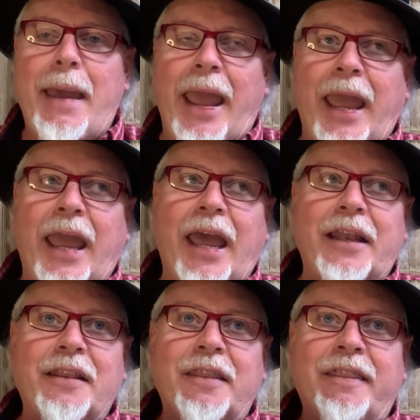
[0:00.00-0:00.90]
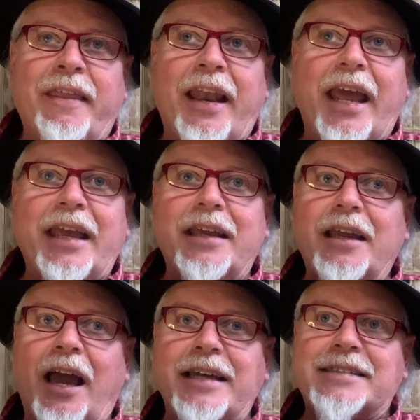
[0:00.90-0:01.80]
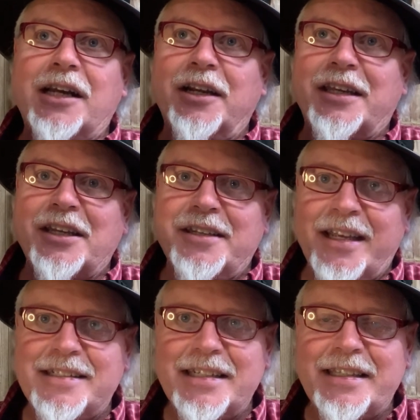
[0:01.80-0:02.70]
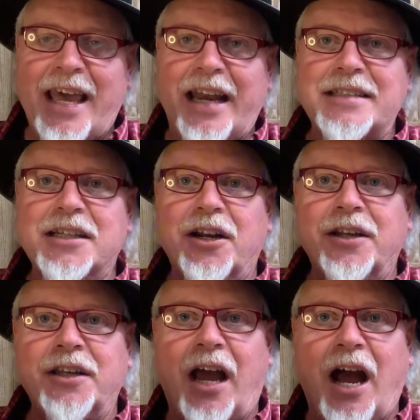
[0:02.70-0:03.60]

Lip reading: And then I started condensing that. I started